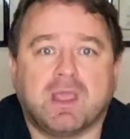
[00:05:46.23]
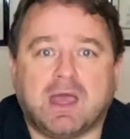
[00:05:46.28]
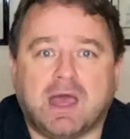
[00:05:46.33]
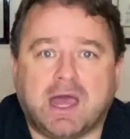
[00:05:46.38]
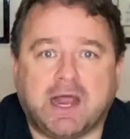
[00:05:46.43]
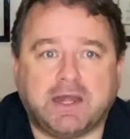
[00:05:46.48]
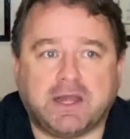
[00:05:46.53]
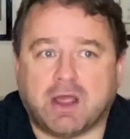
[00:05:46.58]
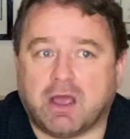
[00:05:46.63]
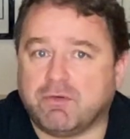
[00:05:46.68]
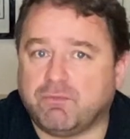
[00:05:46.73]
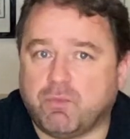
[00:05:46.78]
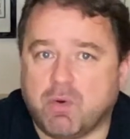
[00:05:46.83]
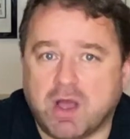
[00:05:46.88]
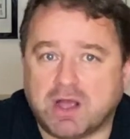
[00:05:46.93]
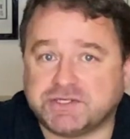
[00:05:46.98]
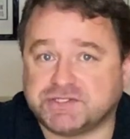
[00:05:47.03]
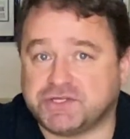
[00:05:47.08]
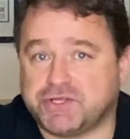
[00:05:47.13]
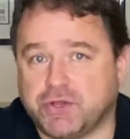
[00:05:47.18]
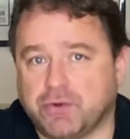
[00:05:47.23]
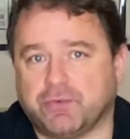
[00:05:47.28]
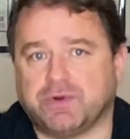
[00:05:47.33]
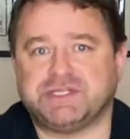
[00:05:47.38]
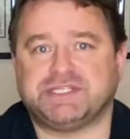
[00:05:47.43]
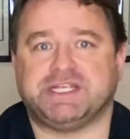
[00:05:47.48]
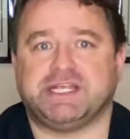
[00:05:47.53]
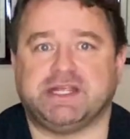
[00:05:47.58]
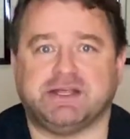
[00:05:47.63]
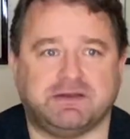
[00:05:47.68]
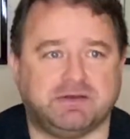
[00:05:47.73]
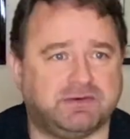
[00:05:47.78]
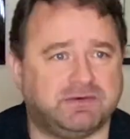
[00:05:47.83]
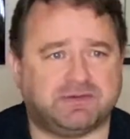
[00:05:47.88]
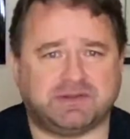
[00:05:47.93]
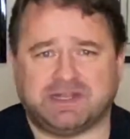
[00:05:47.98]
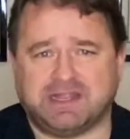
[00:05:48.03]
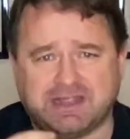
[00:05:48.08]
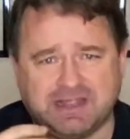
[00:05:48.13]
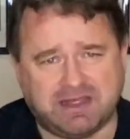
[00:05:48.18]
And, you know, I've worked security
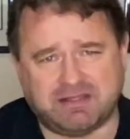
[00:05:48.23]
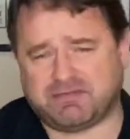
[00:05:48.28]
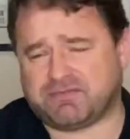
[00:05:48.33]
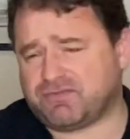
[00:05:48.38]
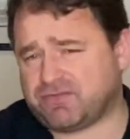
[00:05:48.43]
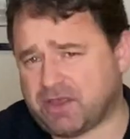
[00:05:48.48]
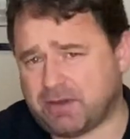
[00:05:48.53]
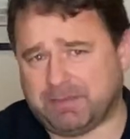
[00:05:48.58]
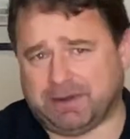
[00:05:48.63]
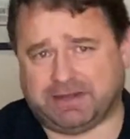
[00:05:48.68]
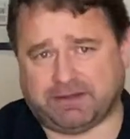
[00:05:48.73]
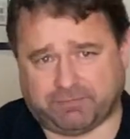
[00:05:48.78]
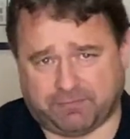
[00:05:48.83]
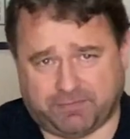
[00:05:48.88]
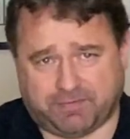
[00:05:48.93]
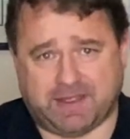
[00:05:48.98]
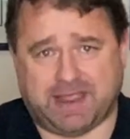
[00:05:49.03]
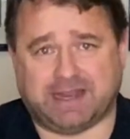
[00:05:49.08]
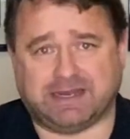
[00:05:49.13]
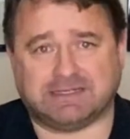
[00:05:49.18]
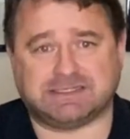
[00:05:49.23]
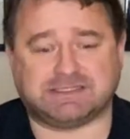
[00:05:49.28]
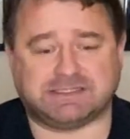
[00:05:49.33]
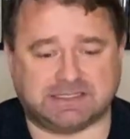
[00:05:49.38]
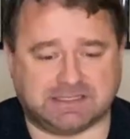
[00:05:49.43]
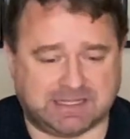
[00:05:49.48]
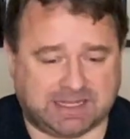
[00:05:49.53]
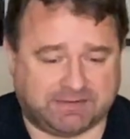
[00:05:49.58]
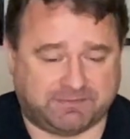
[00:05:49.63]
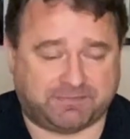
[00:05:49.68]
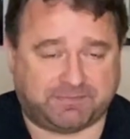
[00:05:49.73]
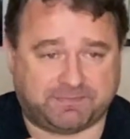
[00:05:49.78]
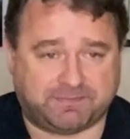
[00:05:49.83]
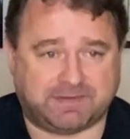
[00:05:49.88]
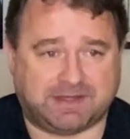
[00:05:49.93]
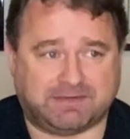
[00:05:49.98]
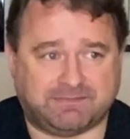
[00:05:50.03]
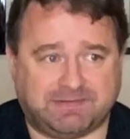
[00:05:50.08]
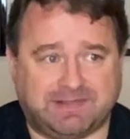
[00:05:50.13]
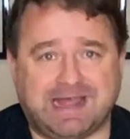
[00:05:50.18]
and so many different things
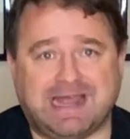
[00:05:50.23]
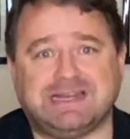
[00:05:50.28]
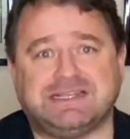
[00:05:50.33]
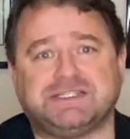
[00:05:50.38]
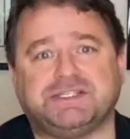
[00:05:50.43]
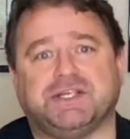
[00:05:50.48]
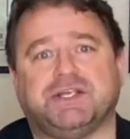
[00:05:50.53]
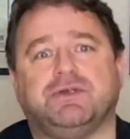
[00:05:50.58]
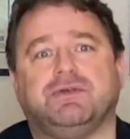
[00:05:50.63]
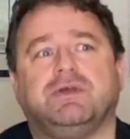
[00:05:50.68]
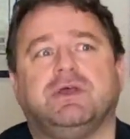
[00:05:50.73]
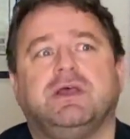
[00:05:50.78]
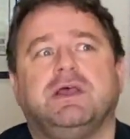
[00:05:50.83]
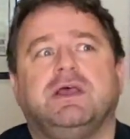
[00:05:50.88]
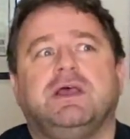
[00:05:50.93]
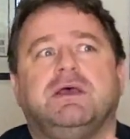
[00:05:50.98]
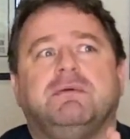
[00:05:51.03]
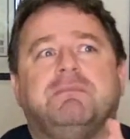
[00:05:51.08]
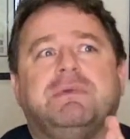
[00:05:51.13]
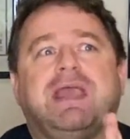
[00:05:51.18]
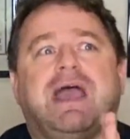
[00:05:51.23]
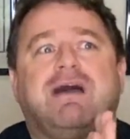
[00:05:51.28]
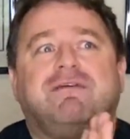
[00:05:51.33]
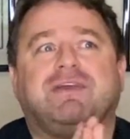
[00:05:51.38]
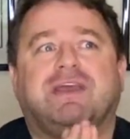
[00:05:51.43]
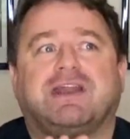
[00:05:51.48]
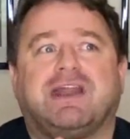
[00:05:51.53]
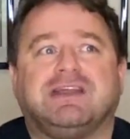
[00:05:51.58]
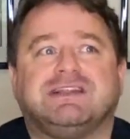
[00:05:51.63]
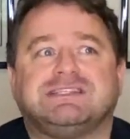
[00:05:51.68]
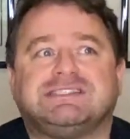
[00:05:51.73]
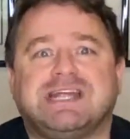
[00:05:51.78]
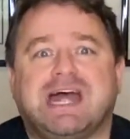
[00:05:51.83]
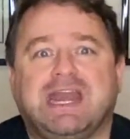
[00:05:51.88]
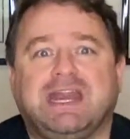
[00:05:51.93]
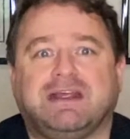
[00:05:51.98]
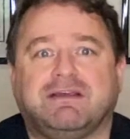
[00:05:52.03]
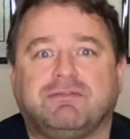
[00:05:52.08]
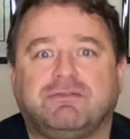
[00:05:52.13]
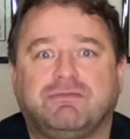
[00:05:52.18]
have led to me having an
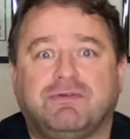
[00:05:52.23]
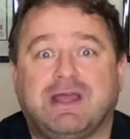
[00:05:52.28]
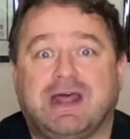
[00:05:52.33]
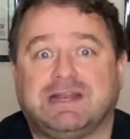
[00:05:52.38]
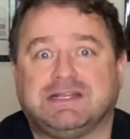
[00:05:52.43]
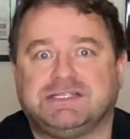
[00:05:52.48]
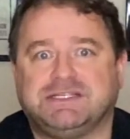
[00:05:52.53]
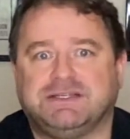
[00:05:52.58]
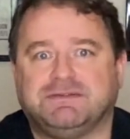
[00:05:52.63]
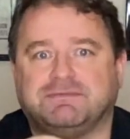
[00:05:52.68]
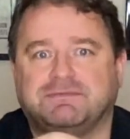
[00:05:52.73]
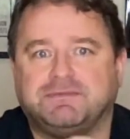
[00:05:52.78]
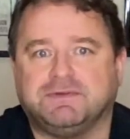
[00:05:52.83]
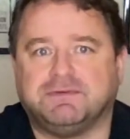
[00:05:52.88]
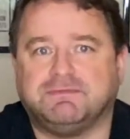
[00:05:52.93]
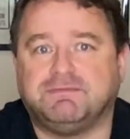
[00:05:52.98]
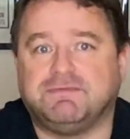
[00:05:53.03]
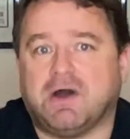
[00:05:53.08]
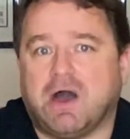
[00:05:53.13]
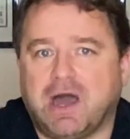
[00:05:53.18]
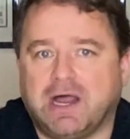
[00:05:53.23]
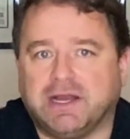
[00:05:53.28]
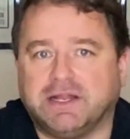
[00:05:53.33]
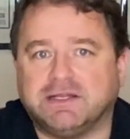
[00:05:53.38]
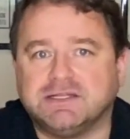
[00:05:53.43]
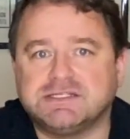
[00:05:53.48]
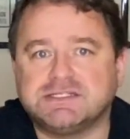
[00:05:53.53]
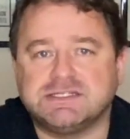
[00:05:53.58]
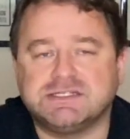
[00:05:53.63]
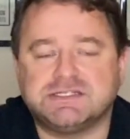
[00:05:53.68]
understanding of the reality of violence.